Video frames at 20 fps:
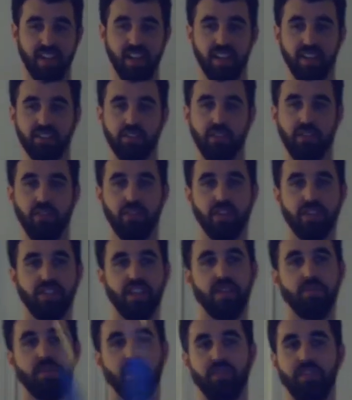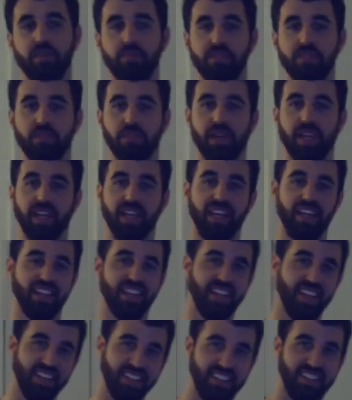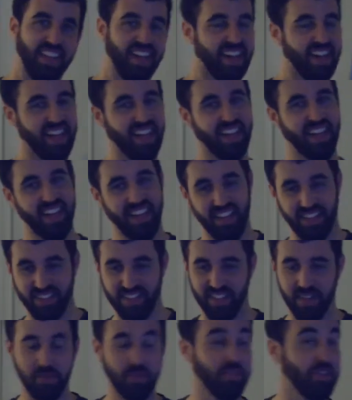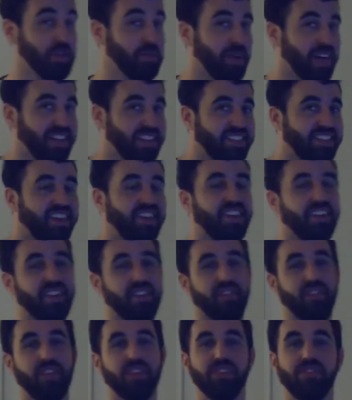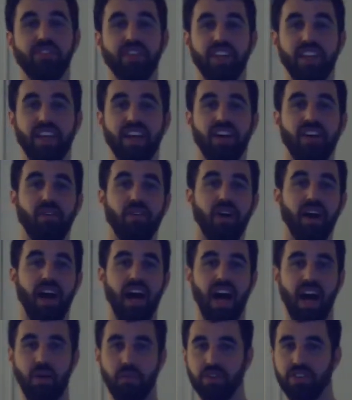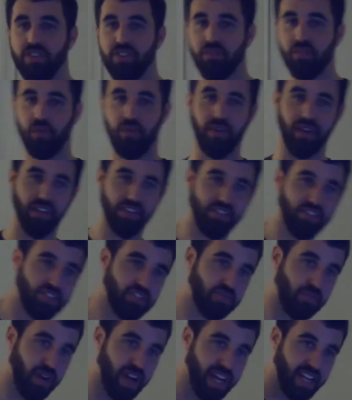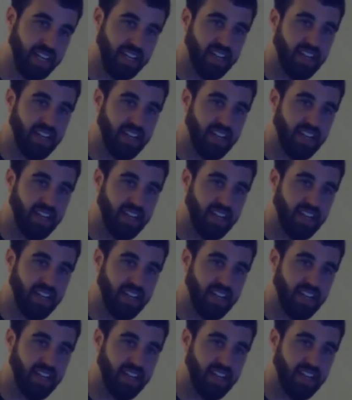So for example, if I'm swinging like this, some of you might have saw it in the first video, I was throwing a strike